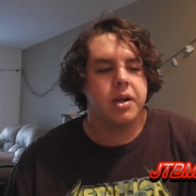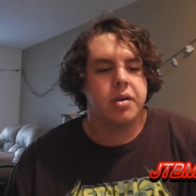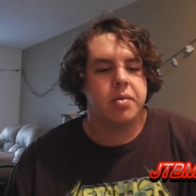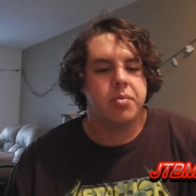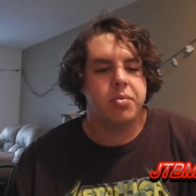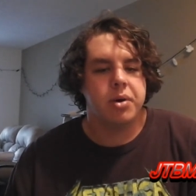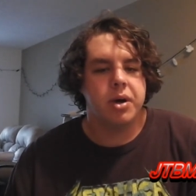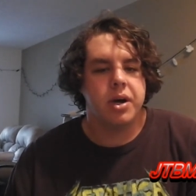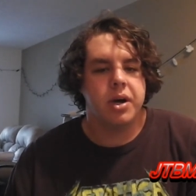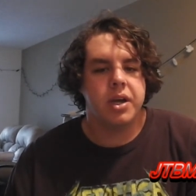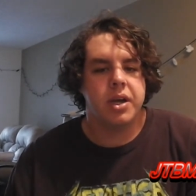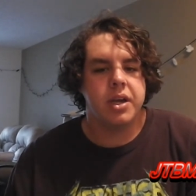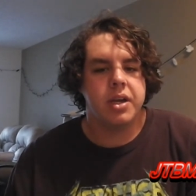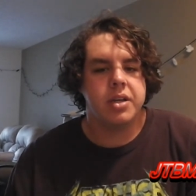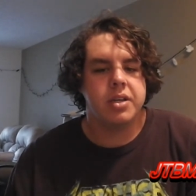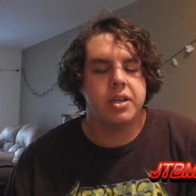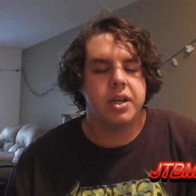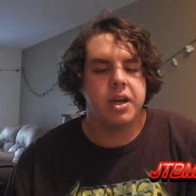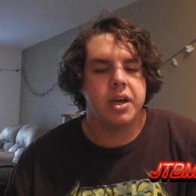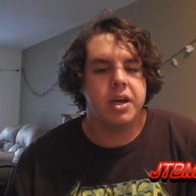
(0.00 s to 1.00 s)
But he
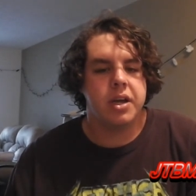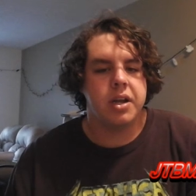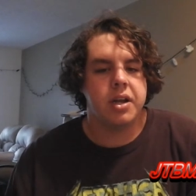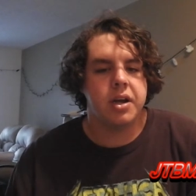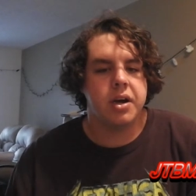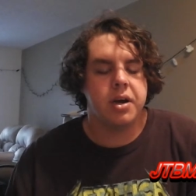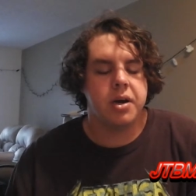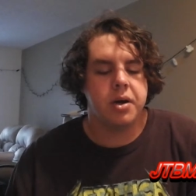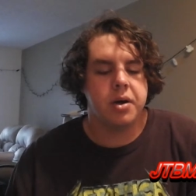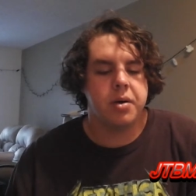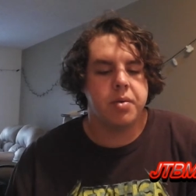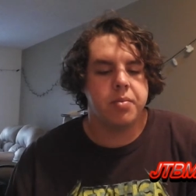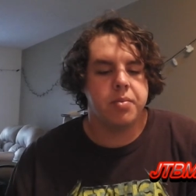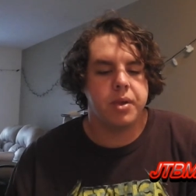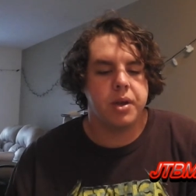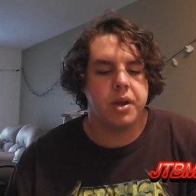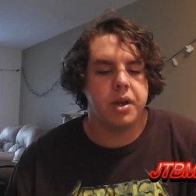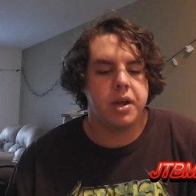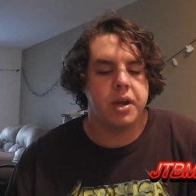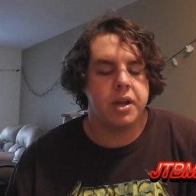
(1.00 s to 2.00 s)
said um,
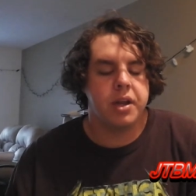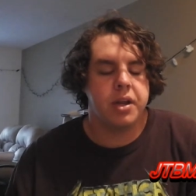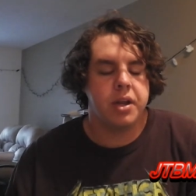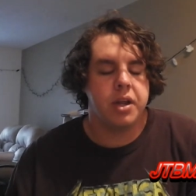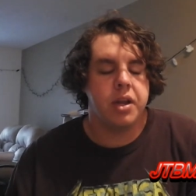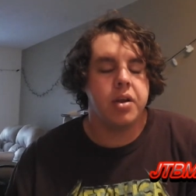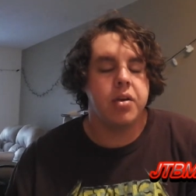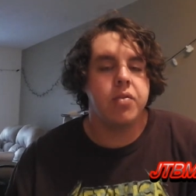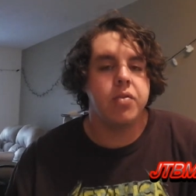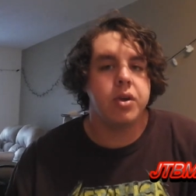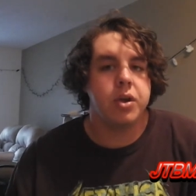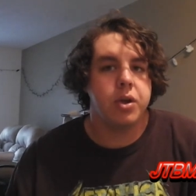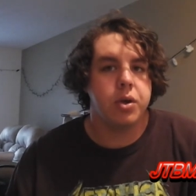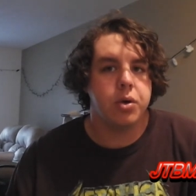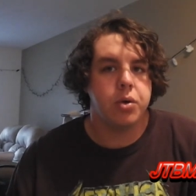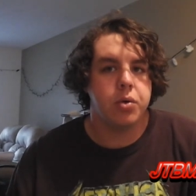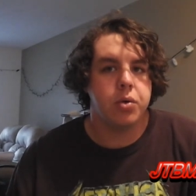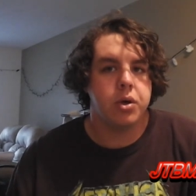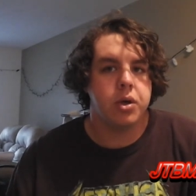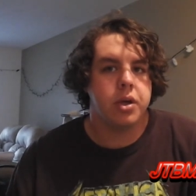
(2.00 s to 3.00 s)
in, a, in an
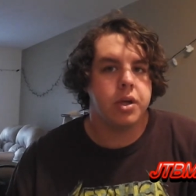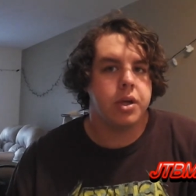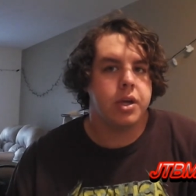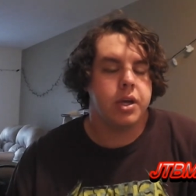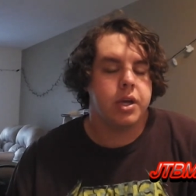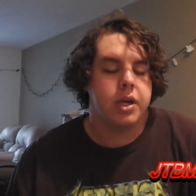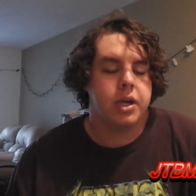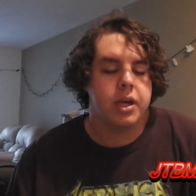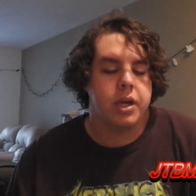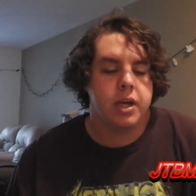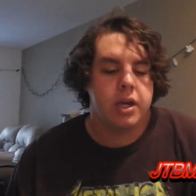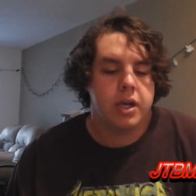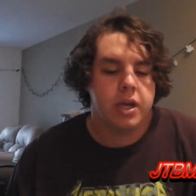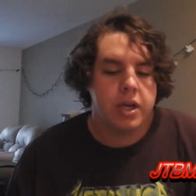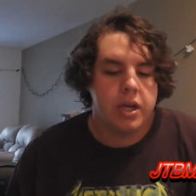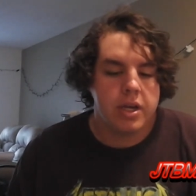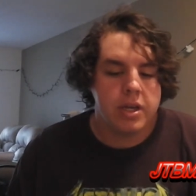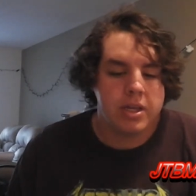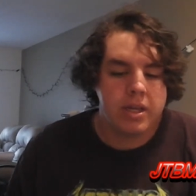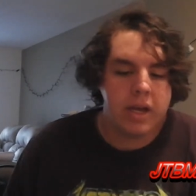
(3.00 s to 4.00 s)
interview,
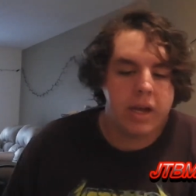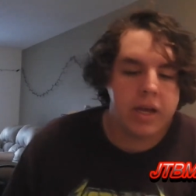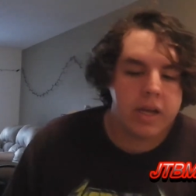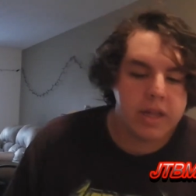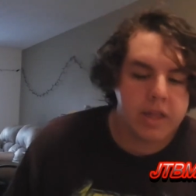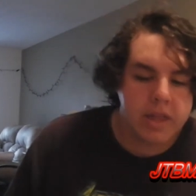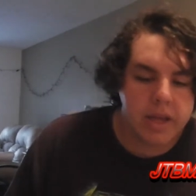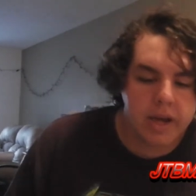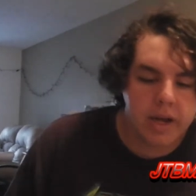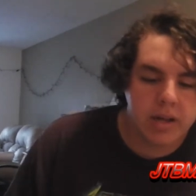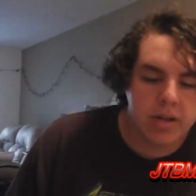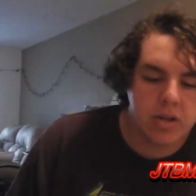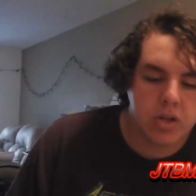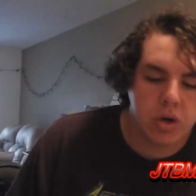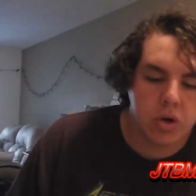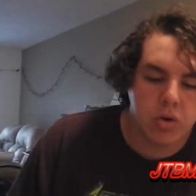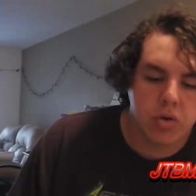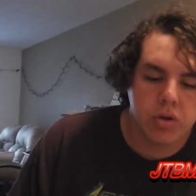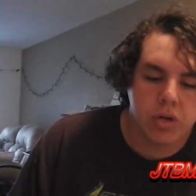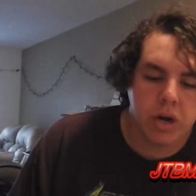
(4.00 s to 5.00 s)
he said that
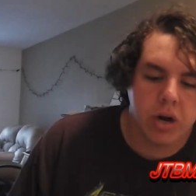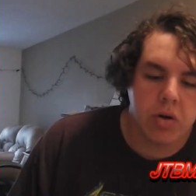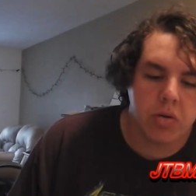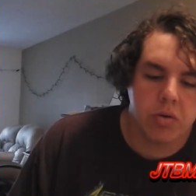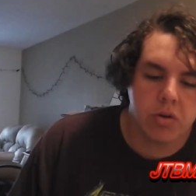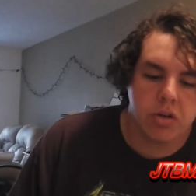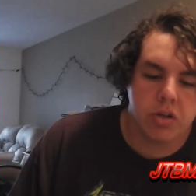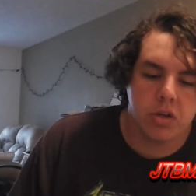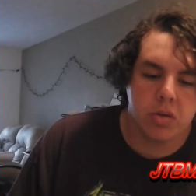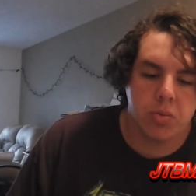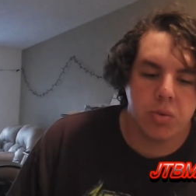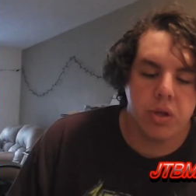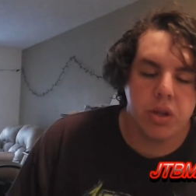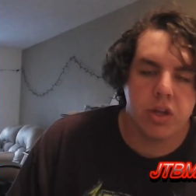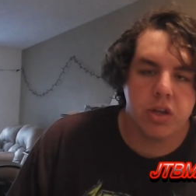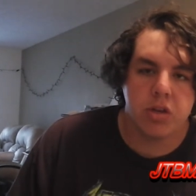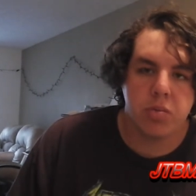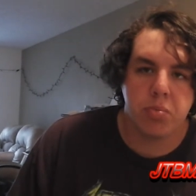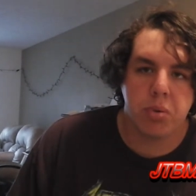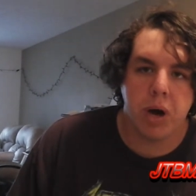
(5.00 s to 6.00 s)
Stone Sour wants to be
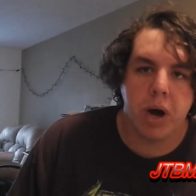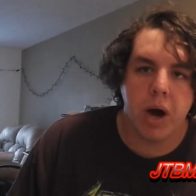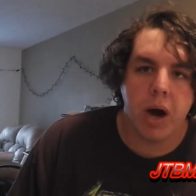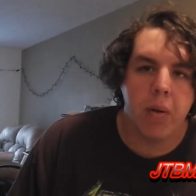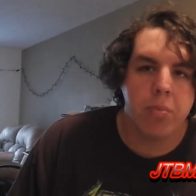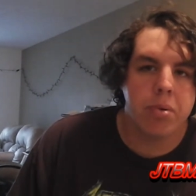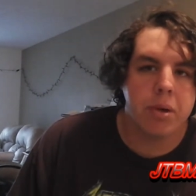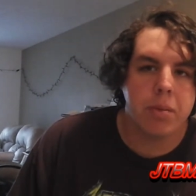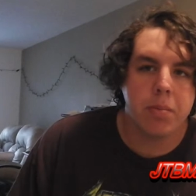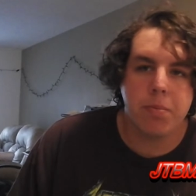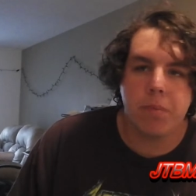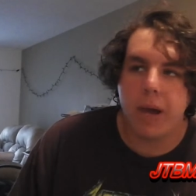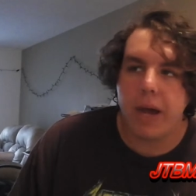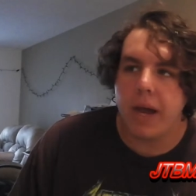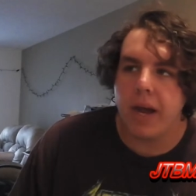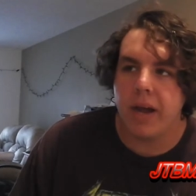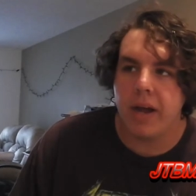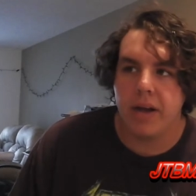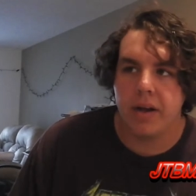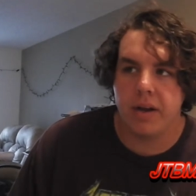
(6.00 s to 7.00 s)
this poppy
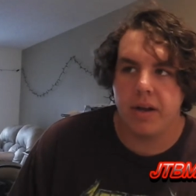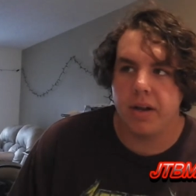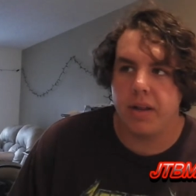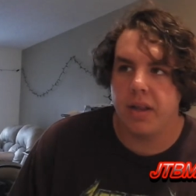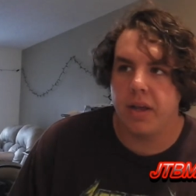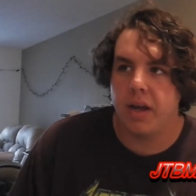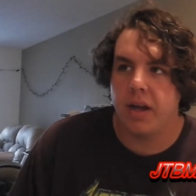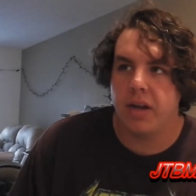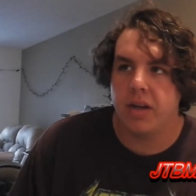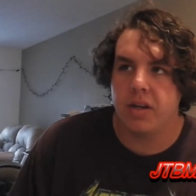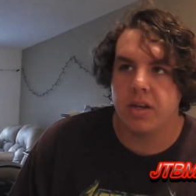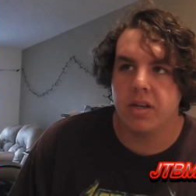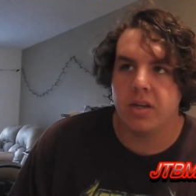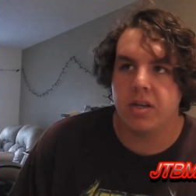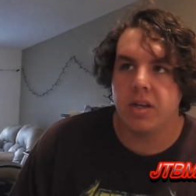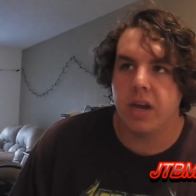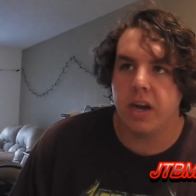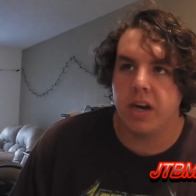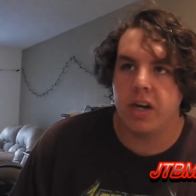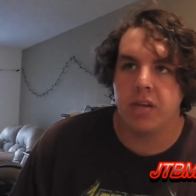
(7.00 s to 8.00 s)
band that
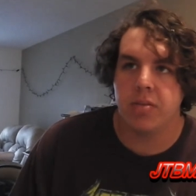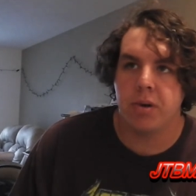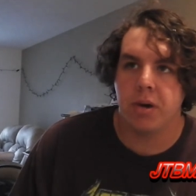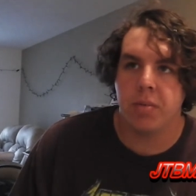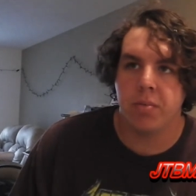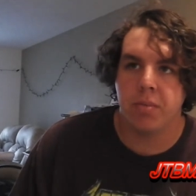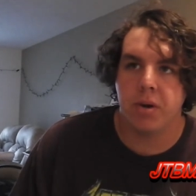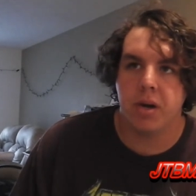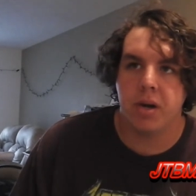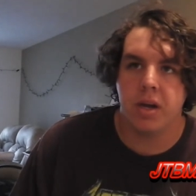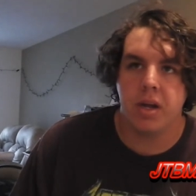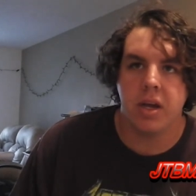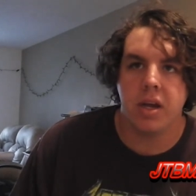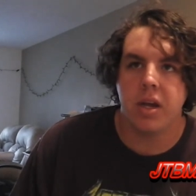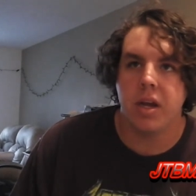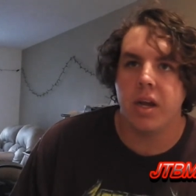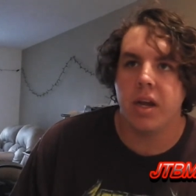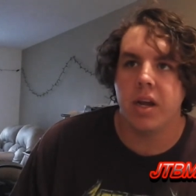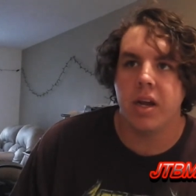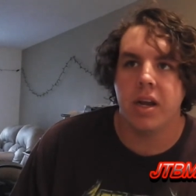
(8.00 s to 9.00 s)
just cares about
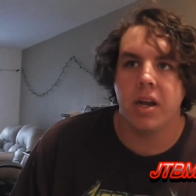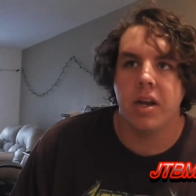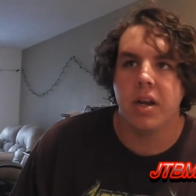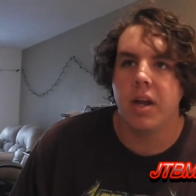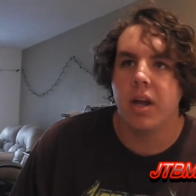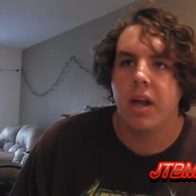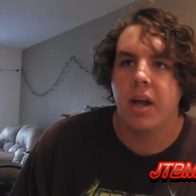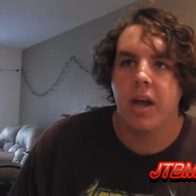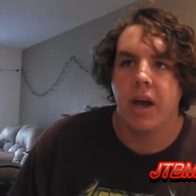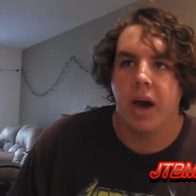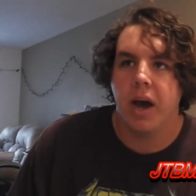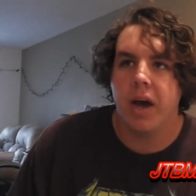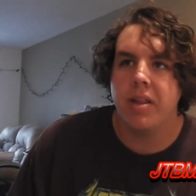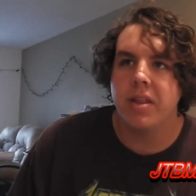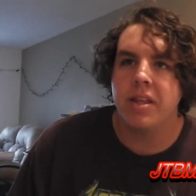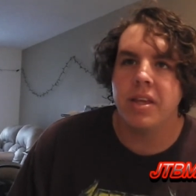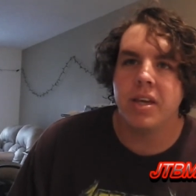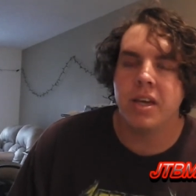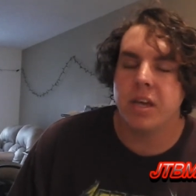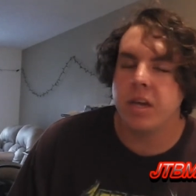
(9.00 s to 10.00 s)
money. And I
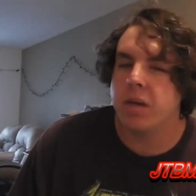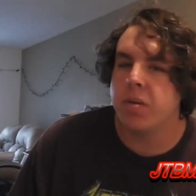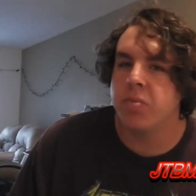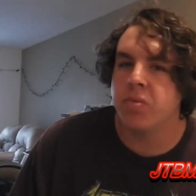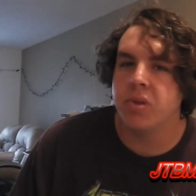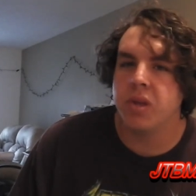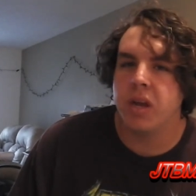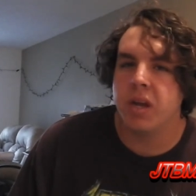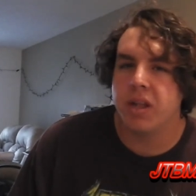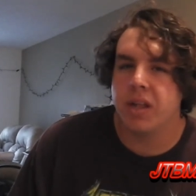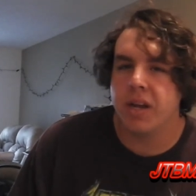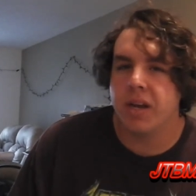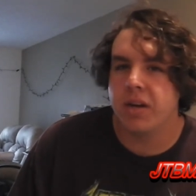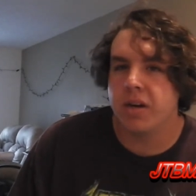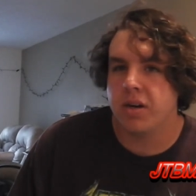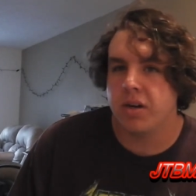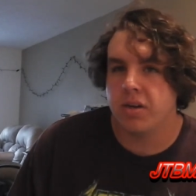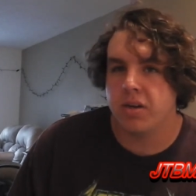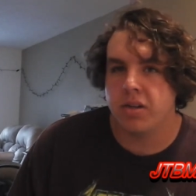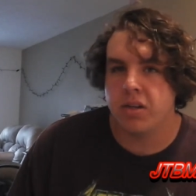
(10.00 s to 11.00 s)
think him saying that
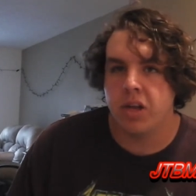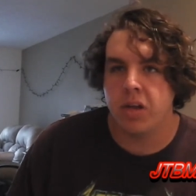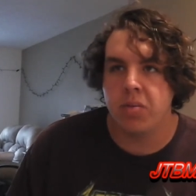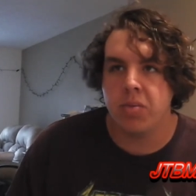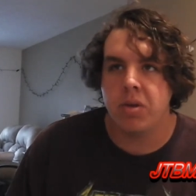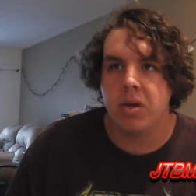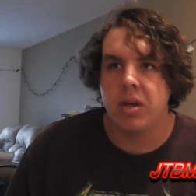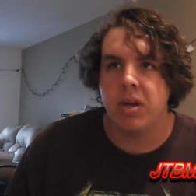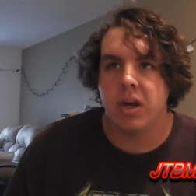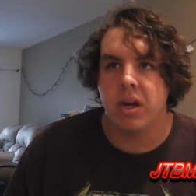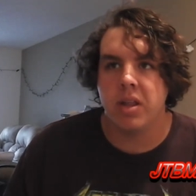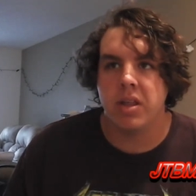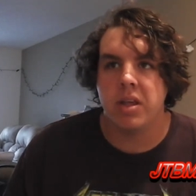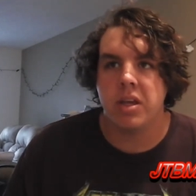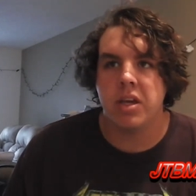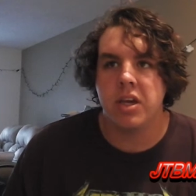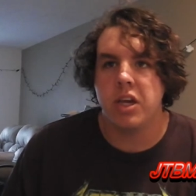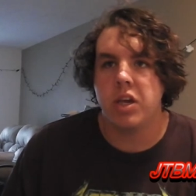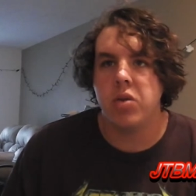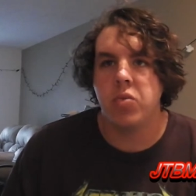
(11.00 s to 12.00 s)
kind of statement, I
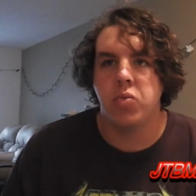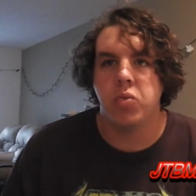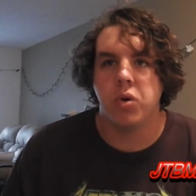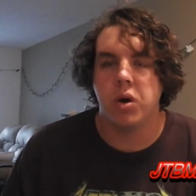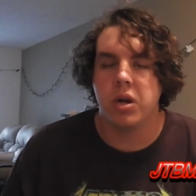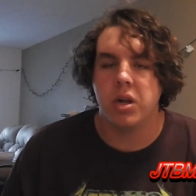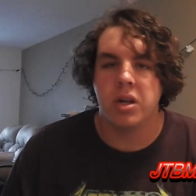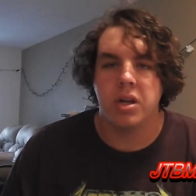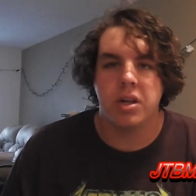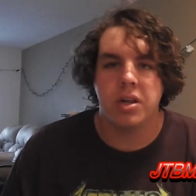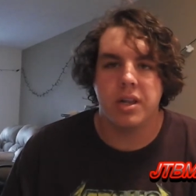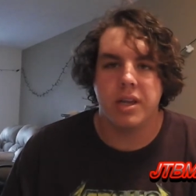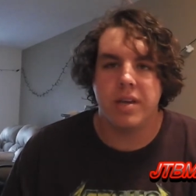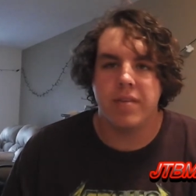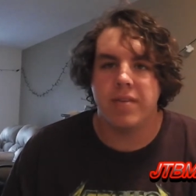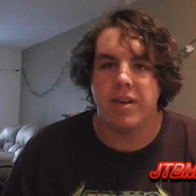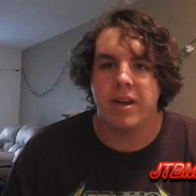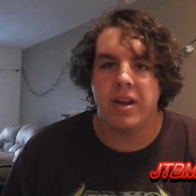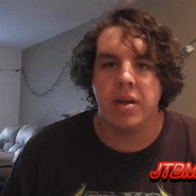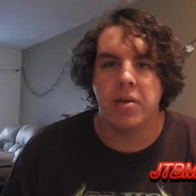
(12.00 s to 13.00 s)
think he wanted to
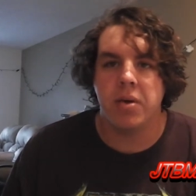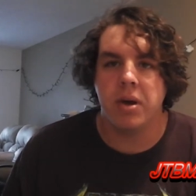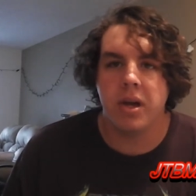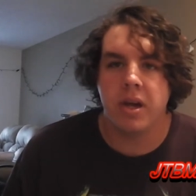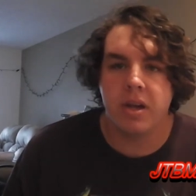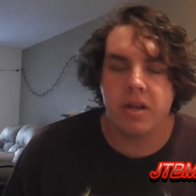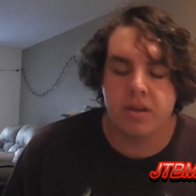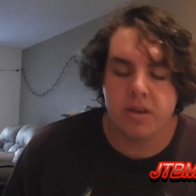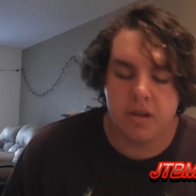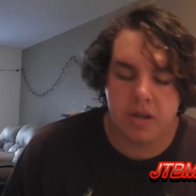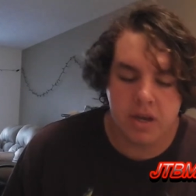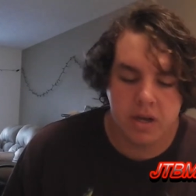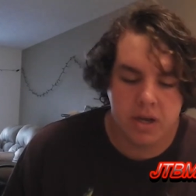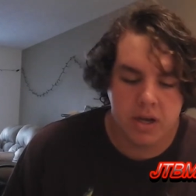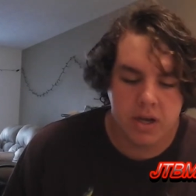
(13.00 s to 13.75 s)
leave anyways.